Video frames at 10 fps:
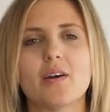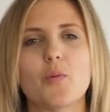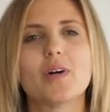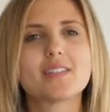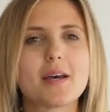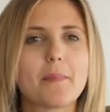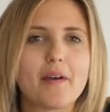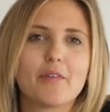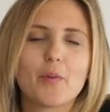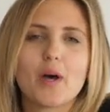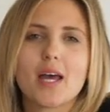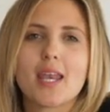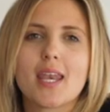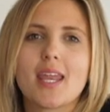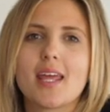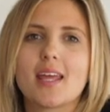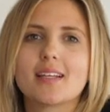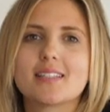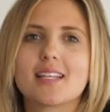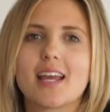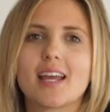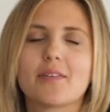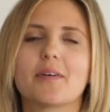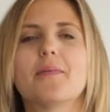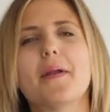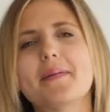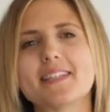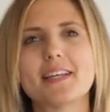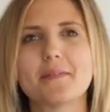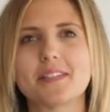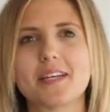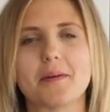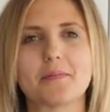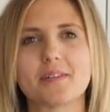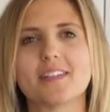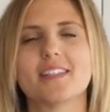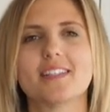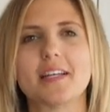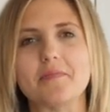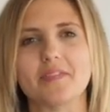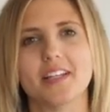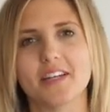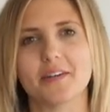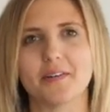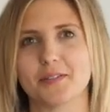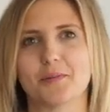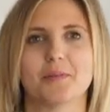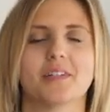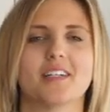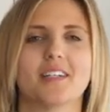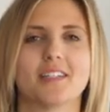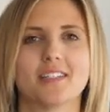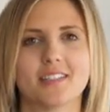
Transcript: What's up, everyone? Today, why am I saying what's up? We're in the same video as we were.